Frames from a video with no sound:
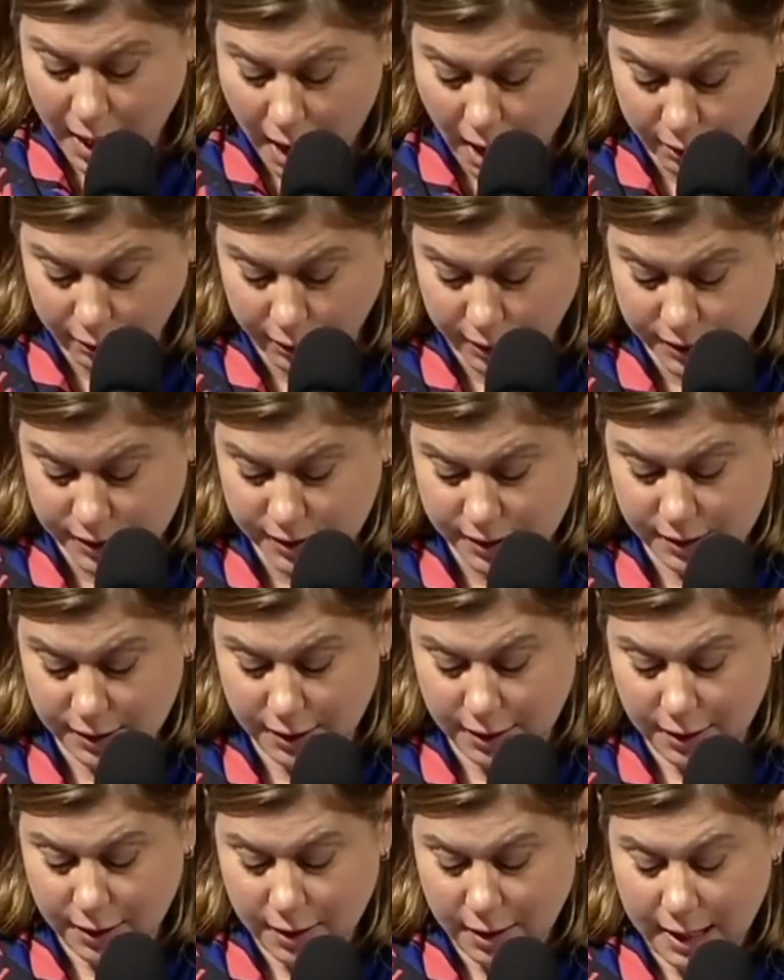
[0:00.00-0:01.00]
in Congress.
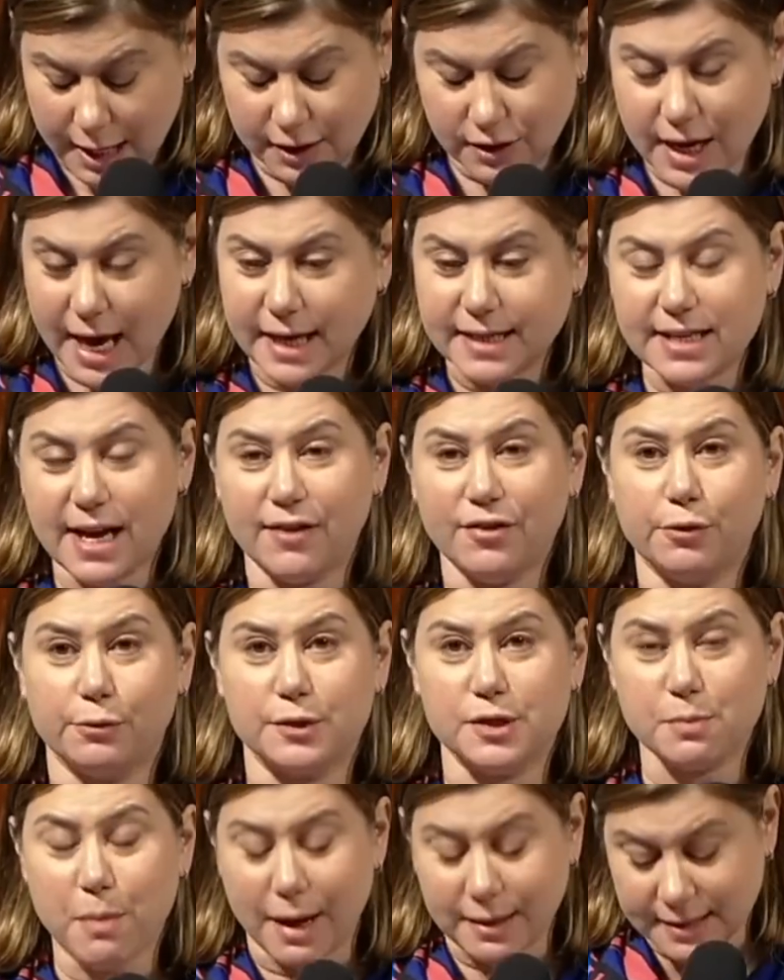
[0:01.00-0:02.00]
It takes on
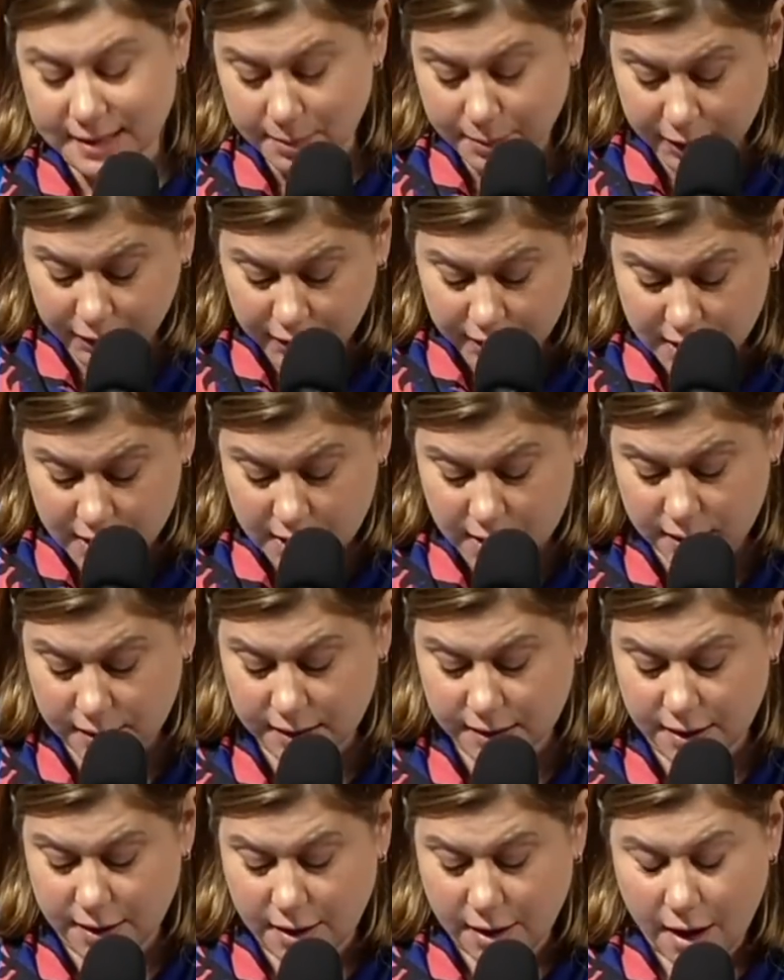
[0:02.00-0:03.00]
the
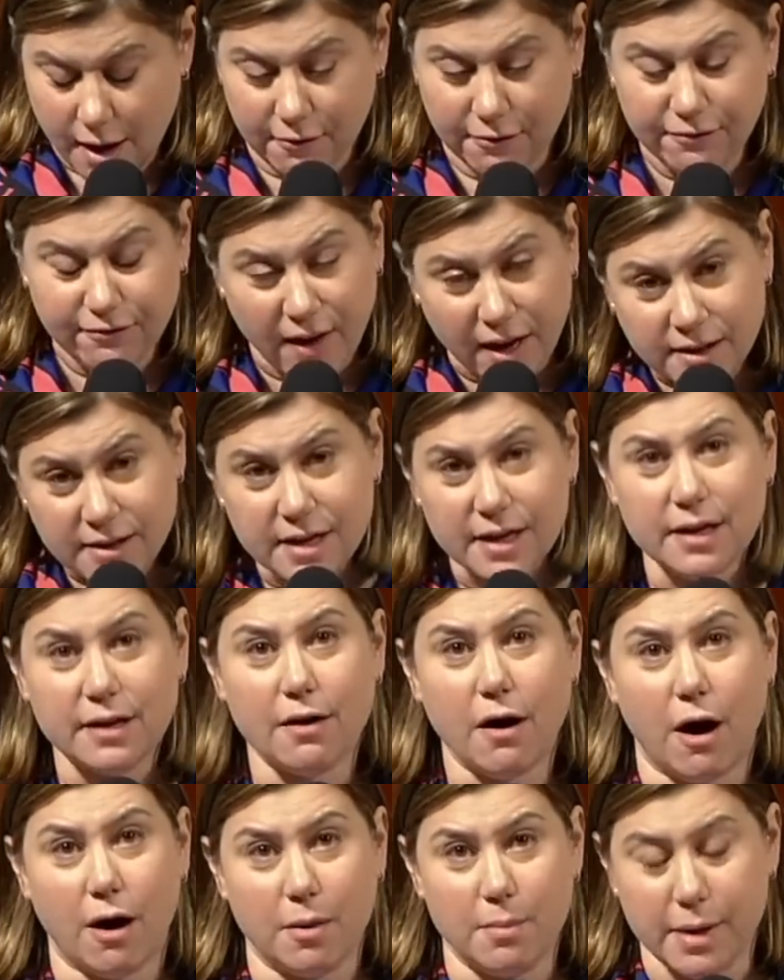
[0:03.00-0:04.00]
responsibilities of
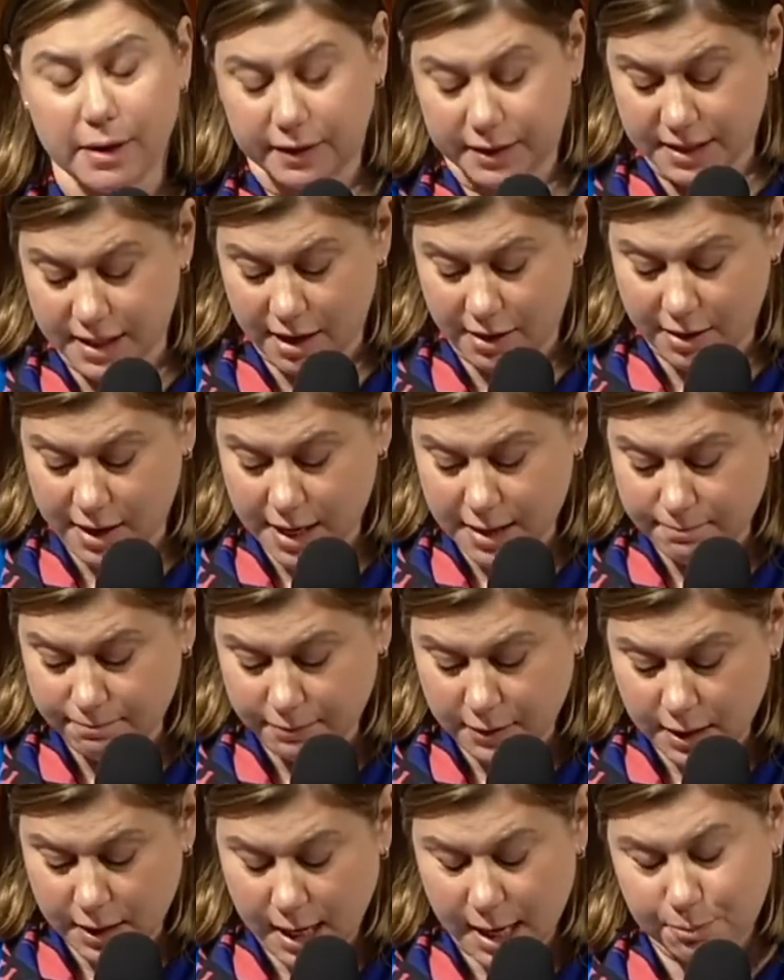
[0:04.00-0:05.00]
funding our military.
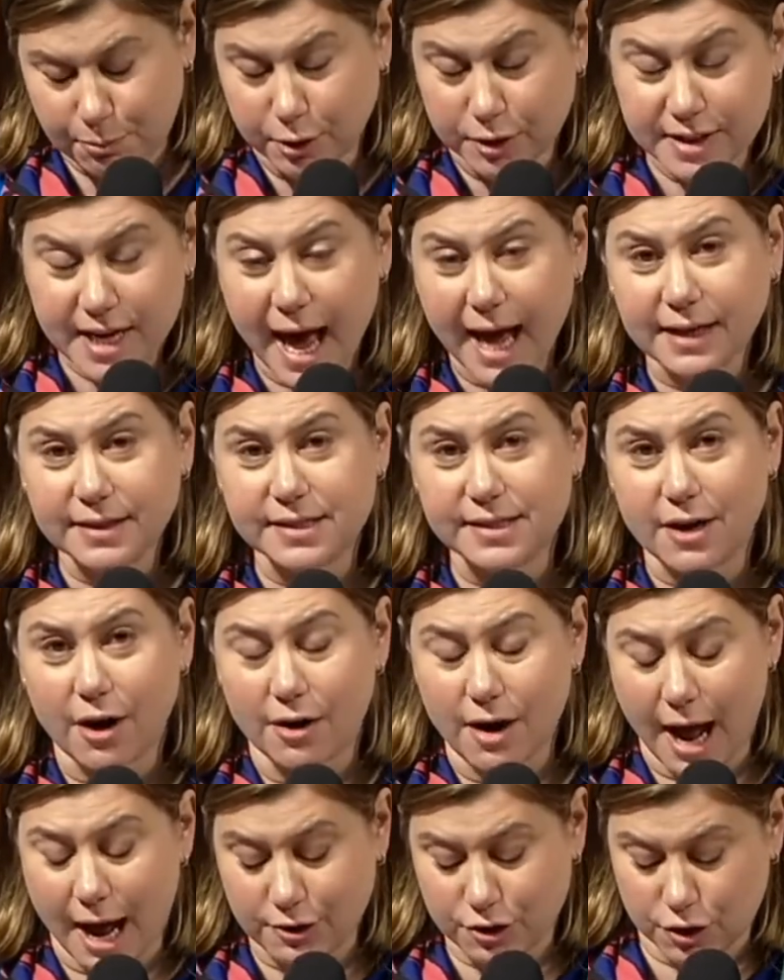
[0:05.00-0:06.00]
It protects
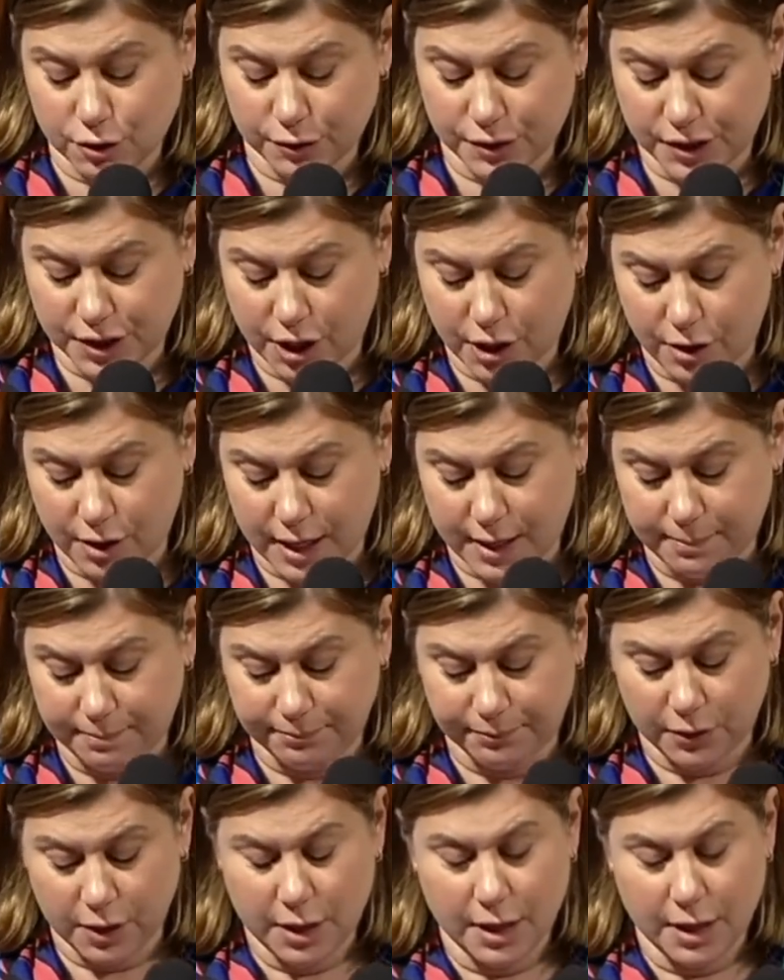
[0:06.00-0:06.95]
our national security.